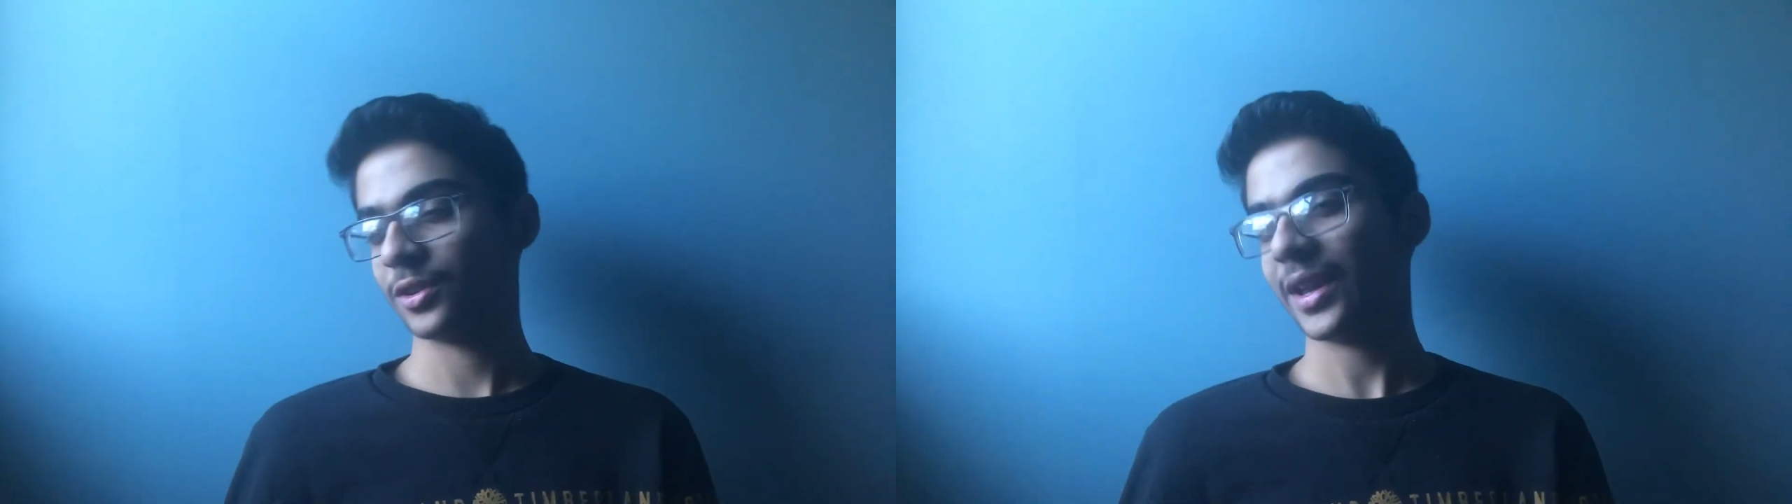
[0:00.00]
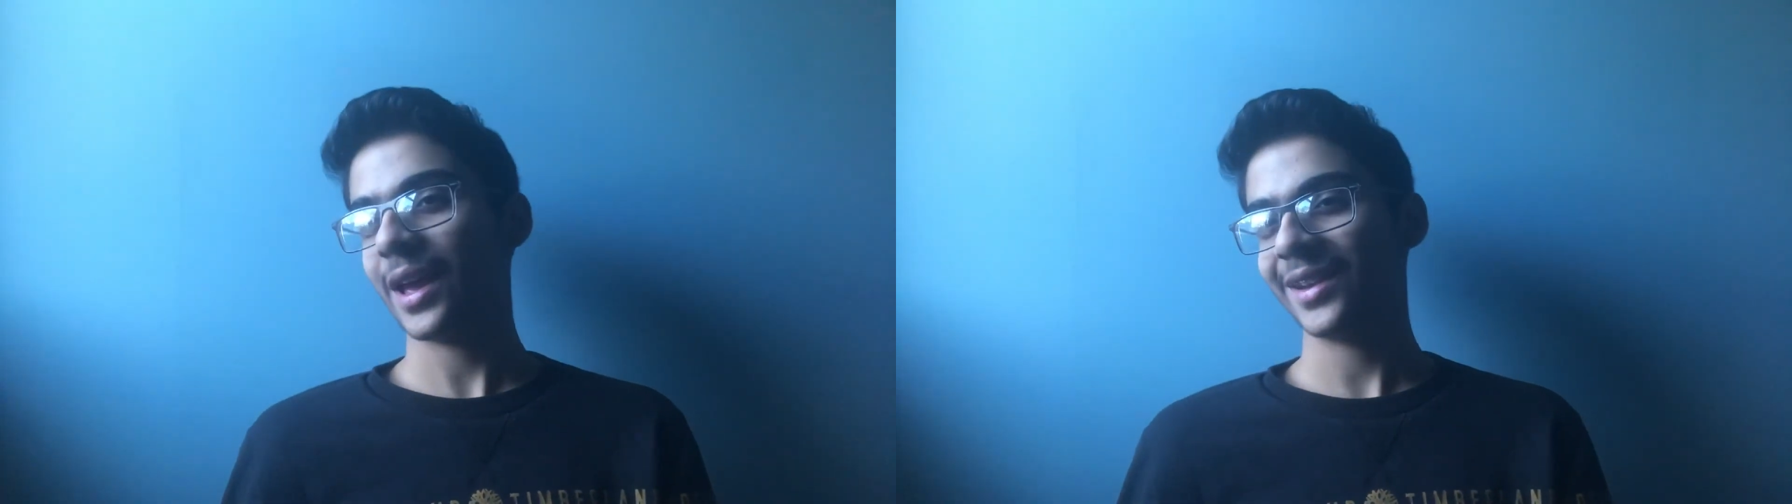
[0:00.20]

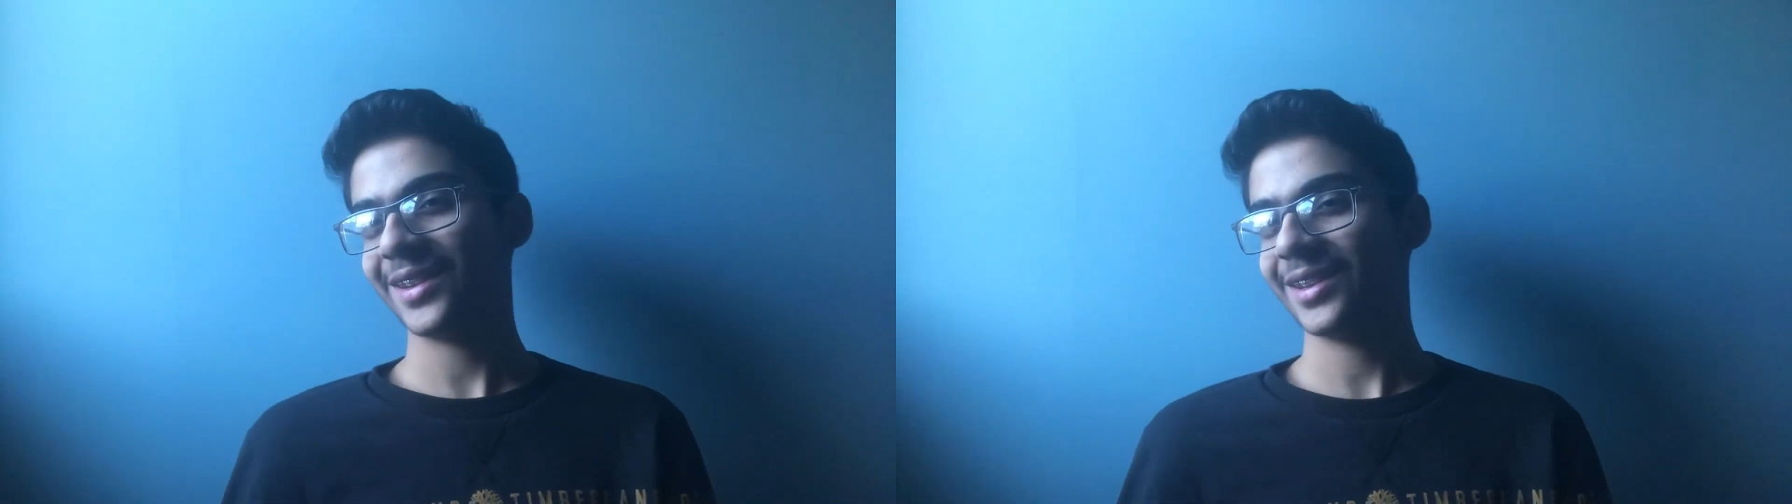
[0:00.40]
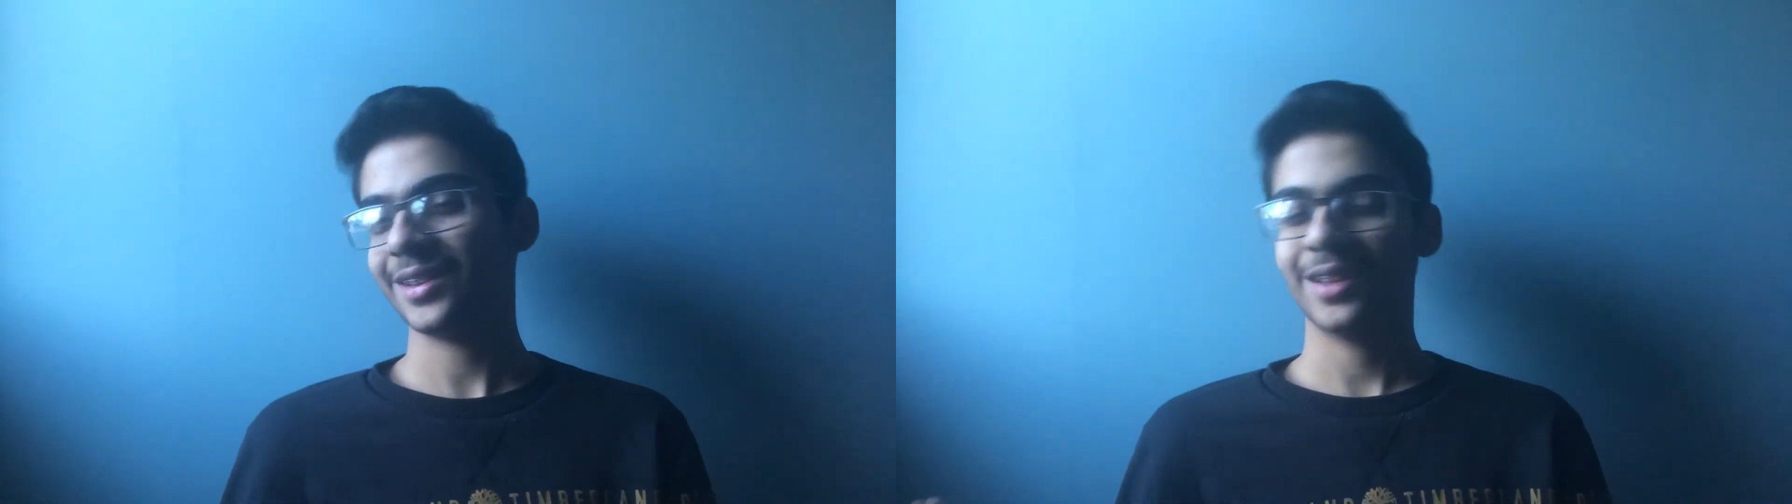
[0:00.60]
at
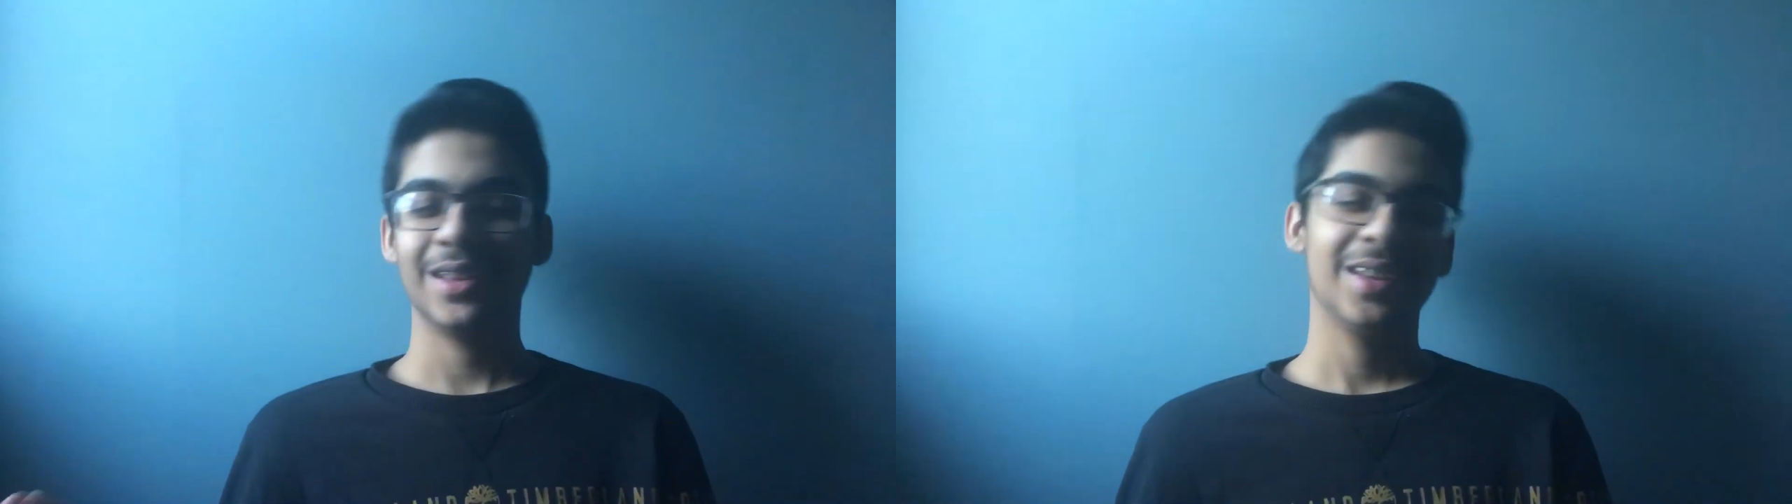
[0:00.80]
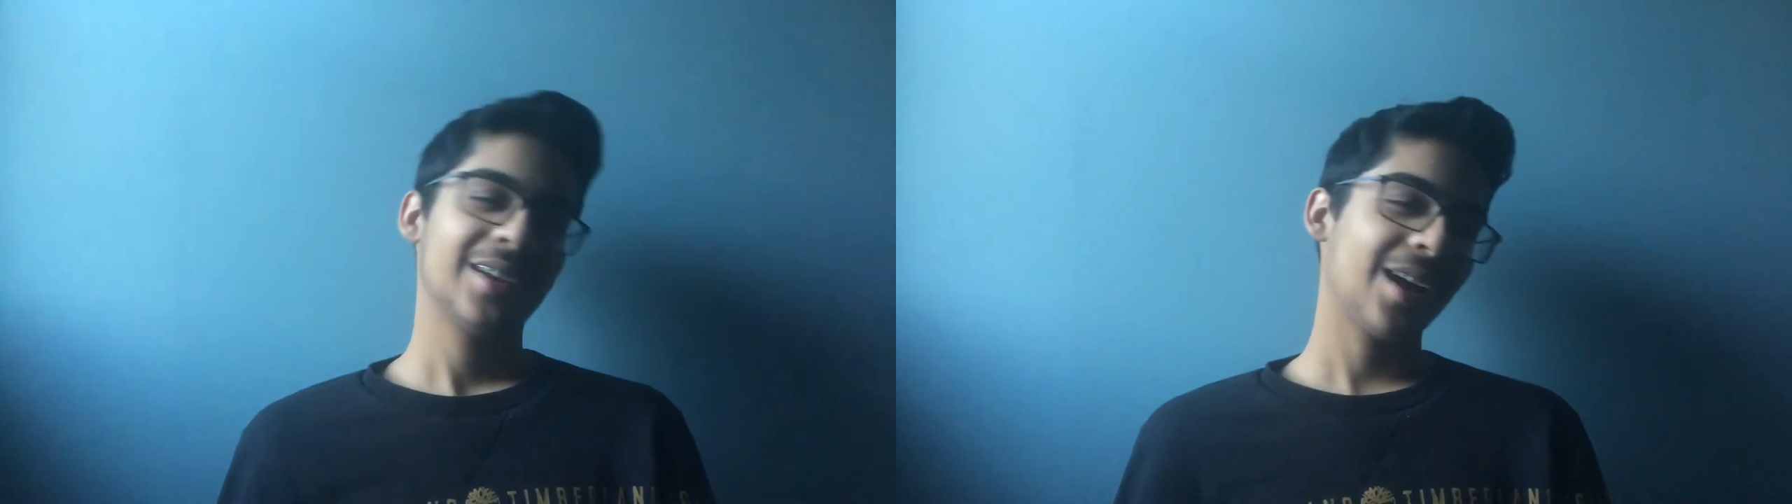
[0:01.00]
it,
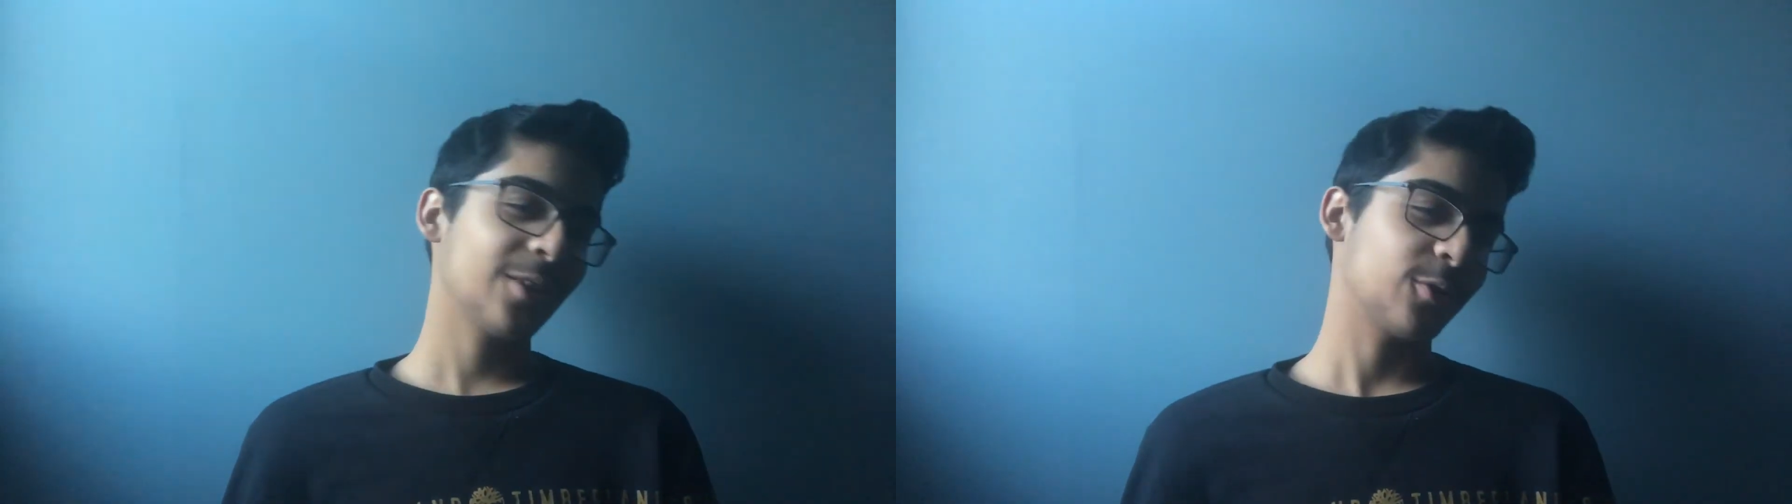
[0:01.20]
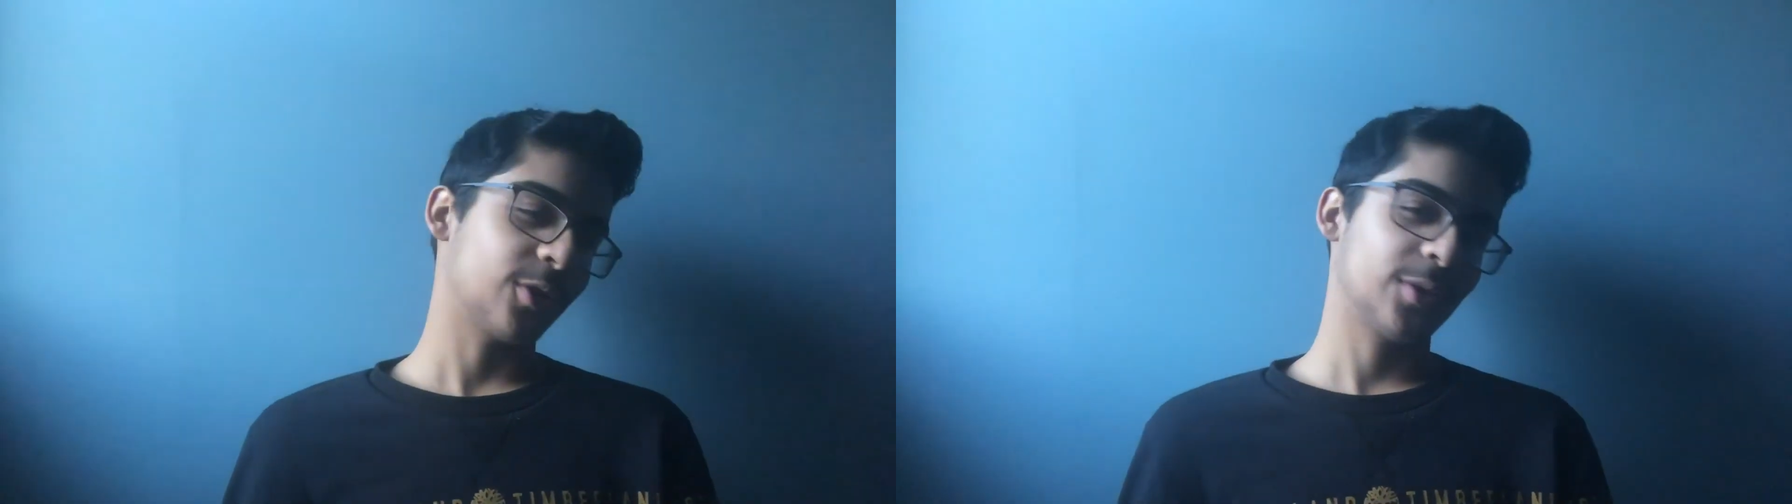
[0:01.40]
I
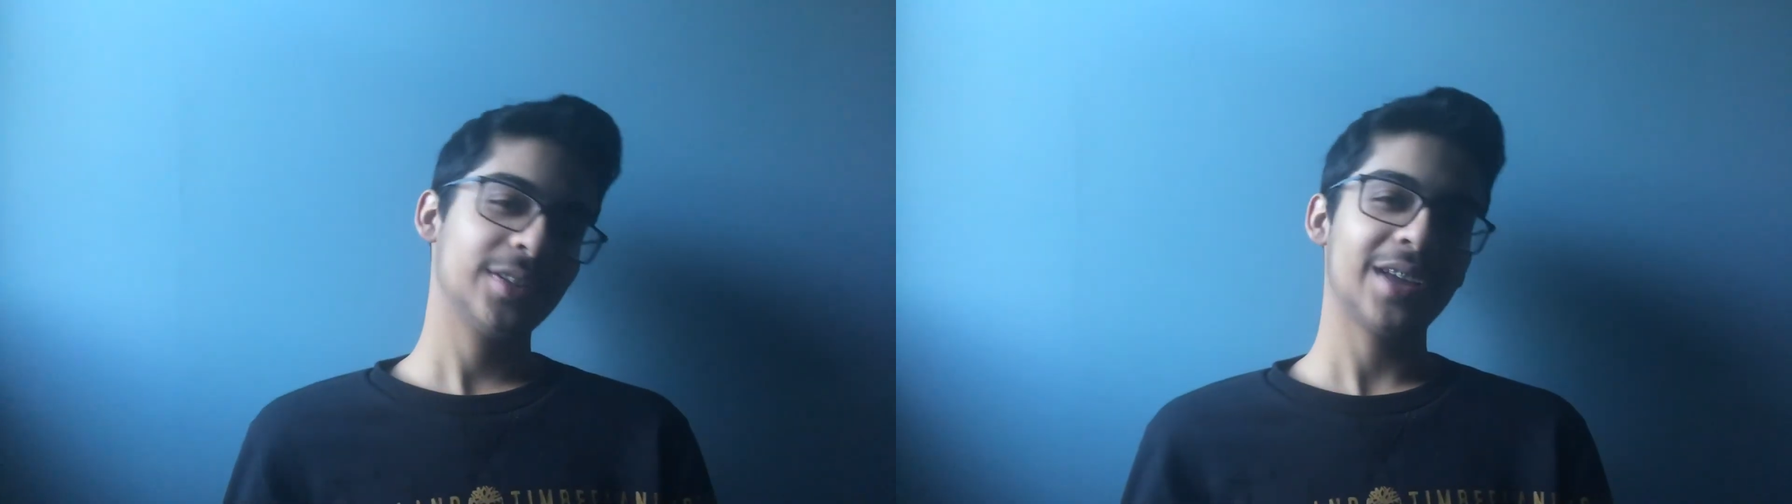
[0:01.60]
don't know.